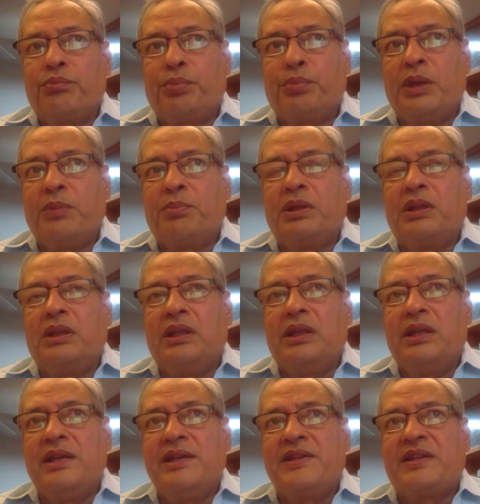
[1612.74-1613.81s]
people
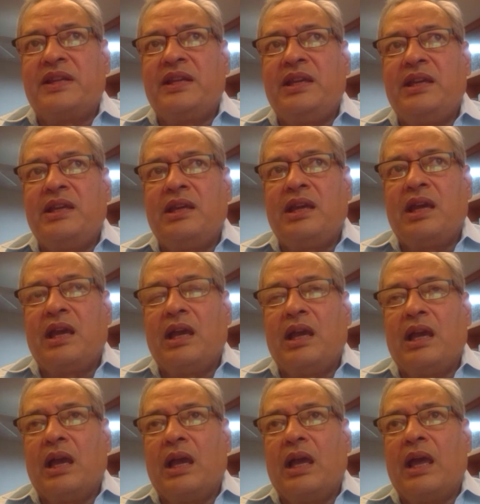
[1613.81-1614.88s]
easily,
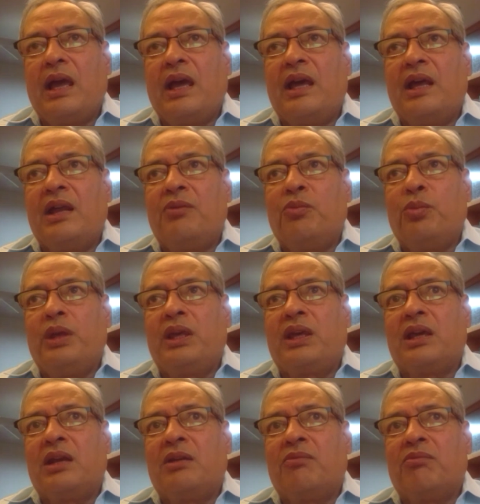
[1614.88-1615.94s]
and we
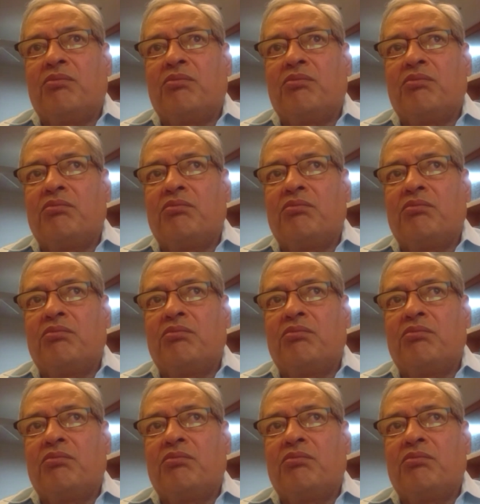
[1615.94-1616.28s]
can